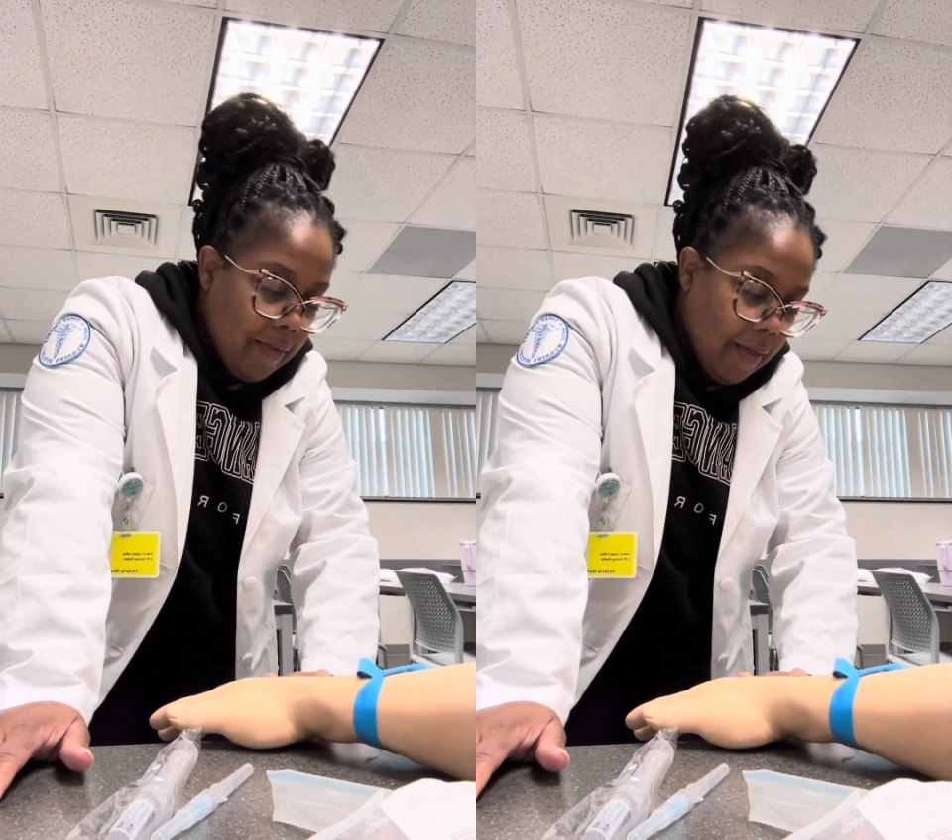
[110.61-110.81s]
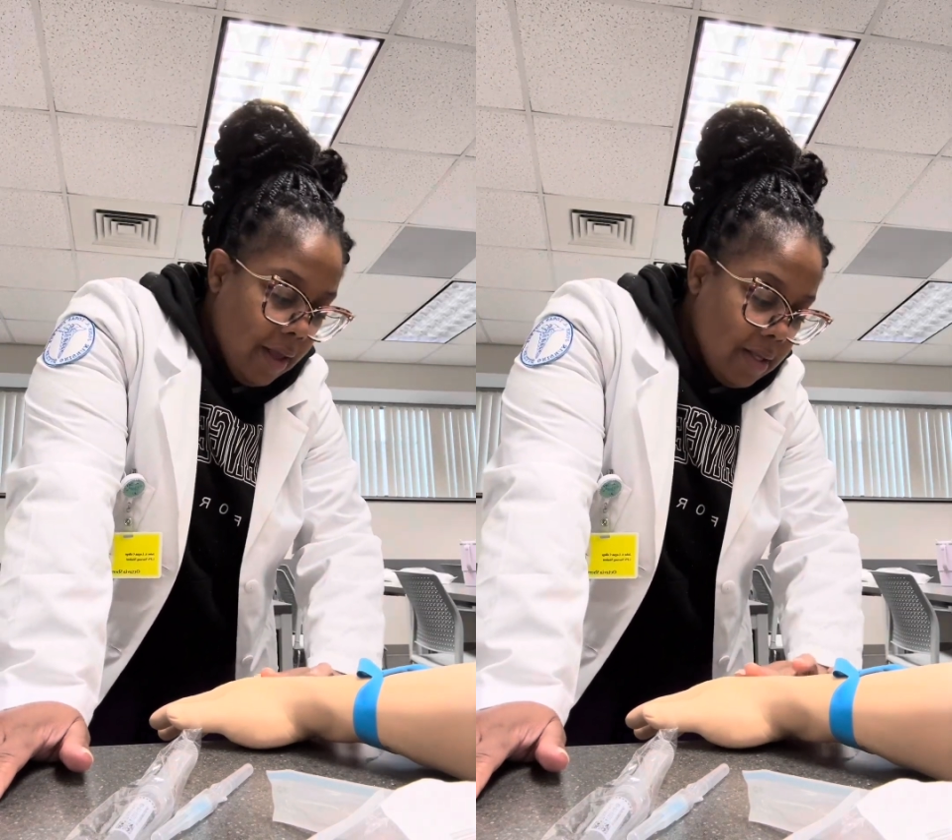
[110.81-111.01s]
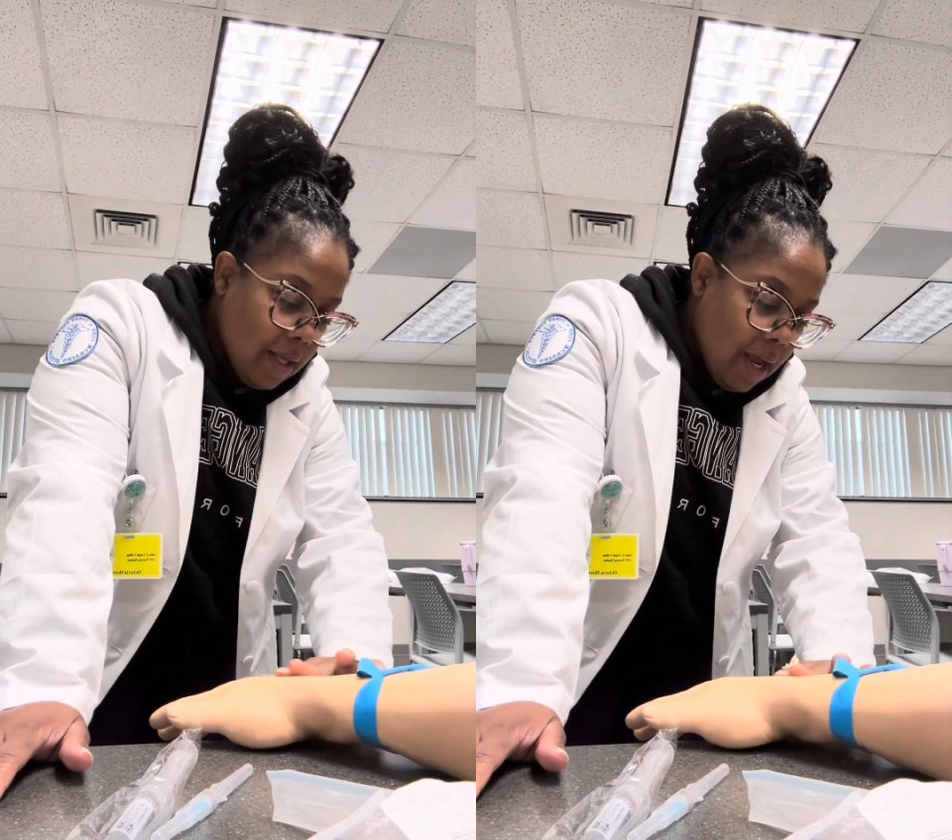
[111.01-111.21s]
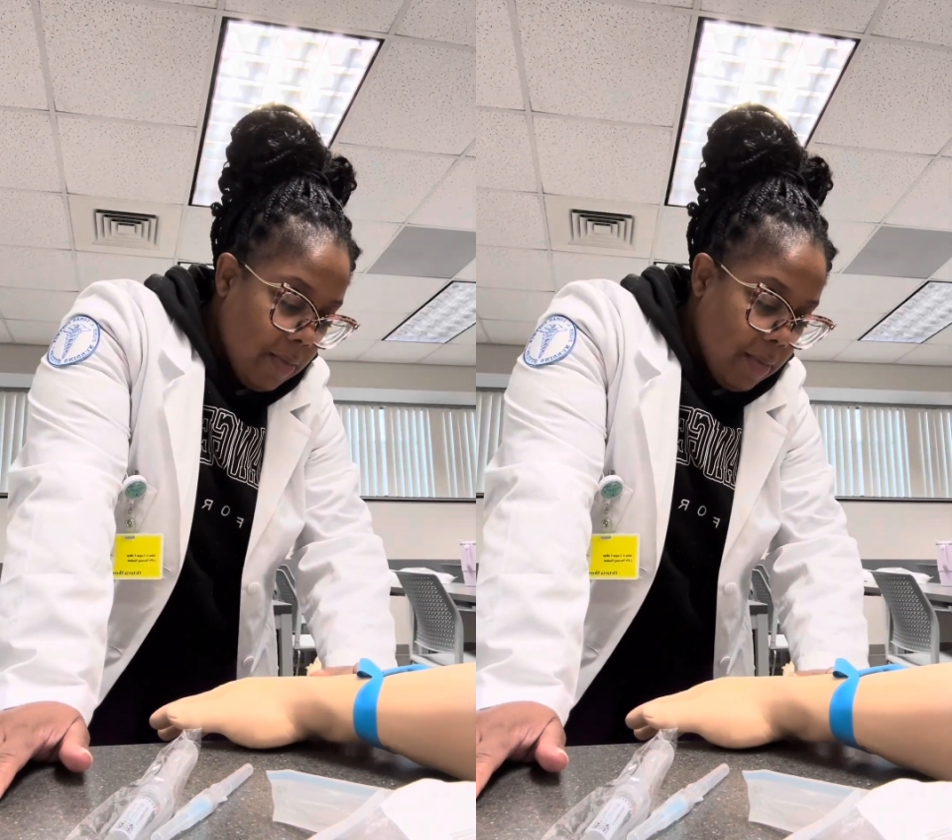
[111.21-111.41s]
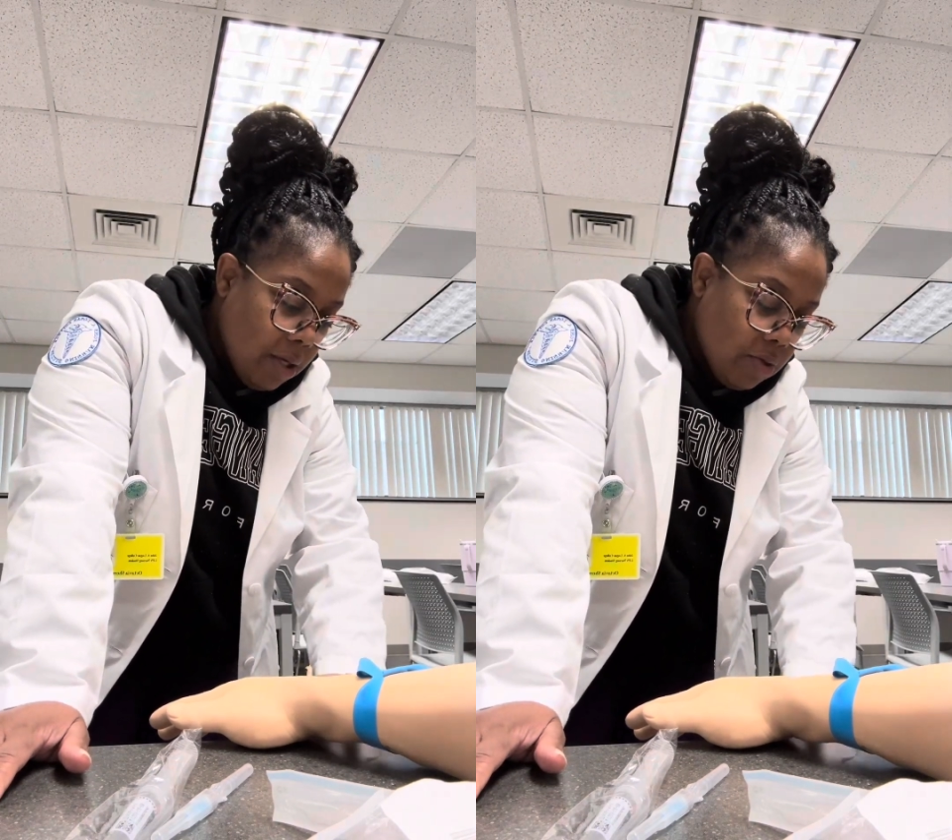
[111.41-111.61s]
that
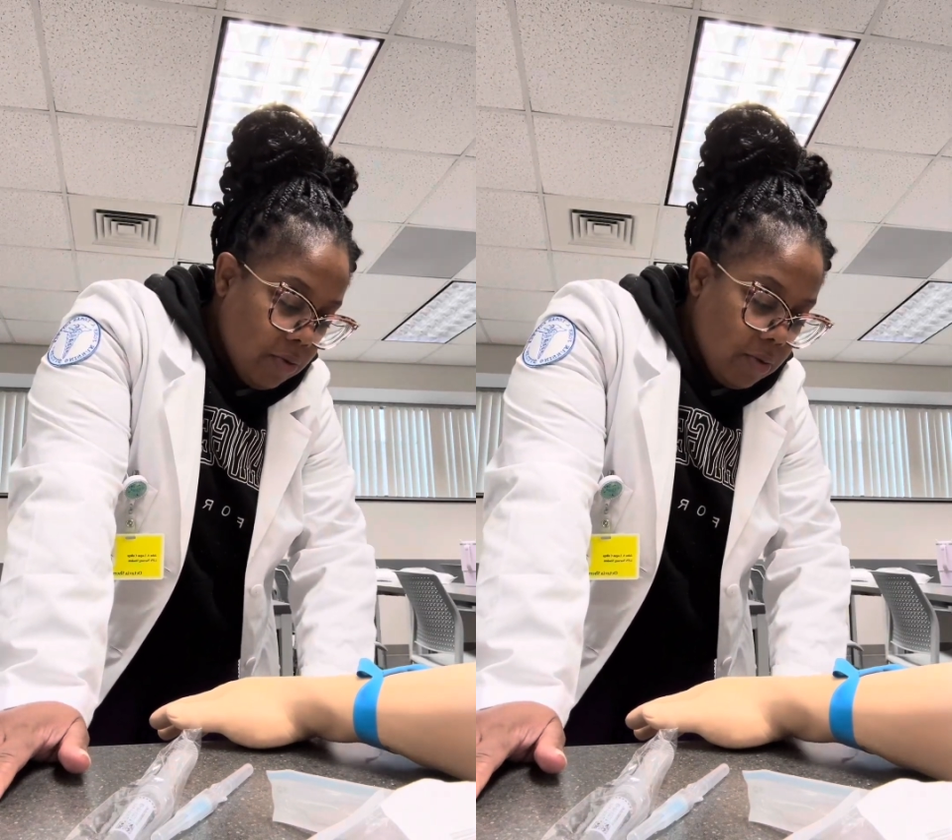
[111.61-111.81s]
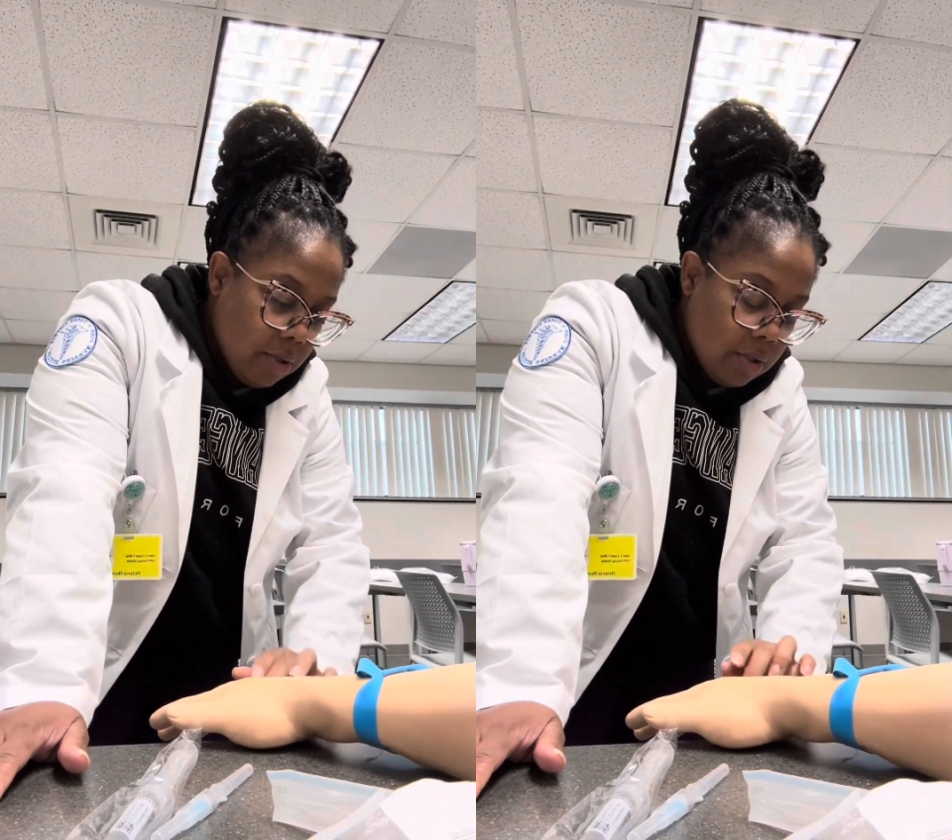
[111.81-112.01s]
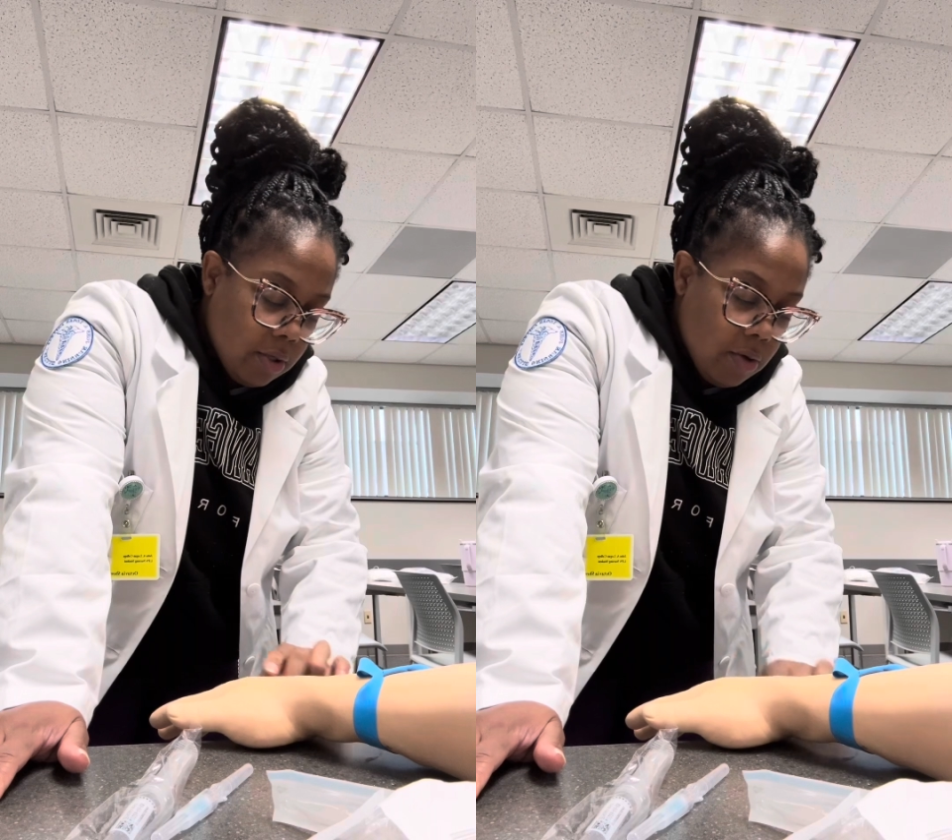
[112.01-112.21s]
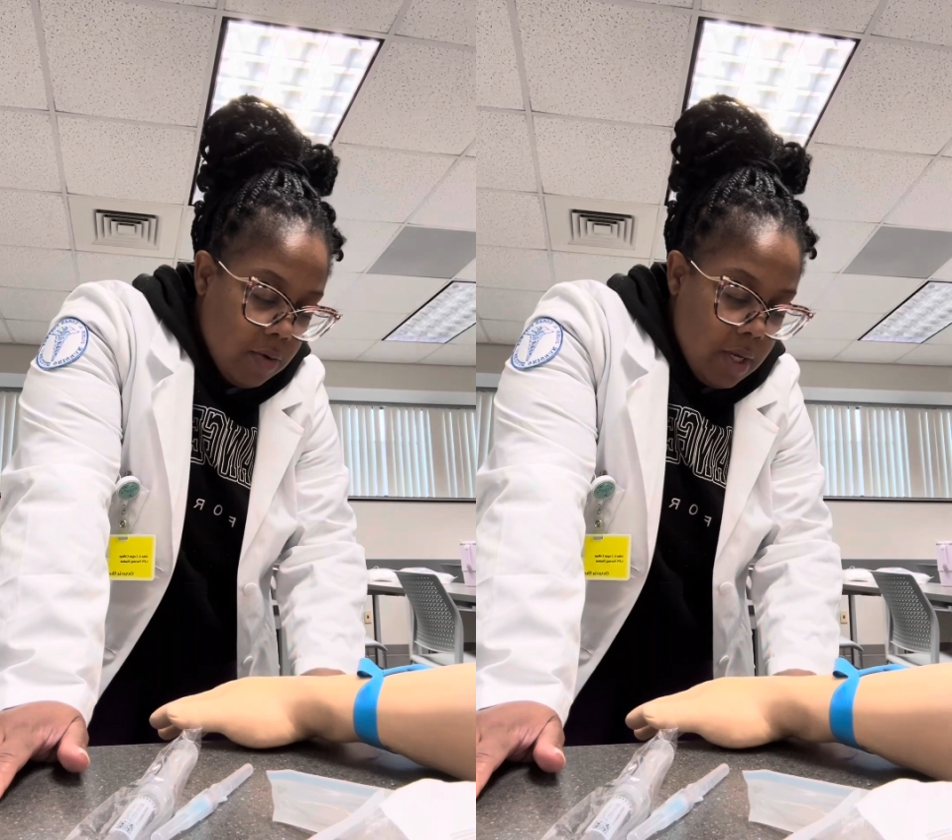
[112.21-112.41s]
site, make sure there's no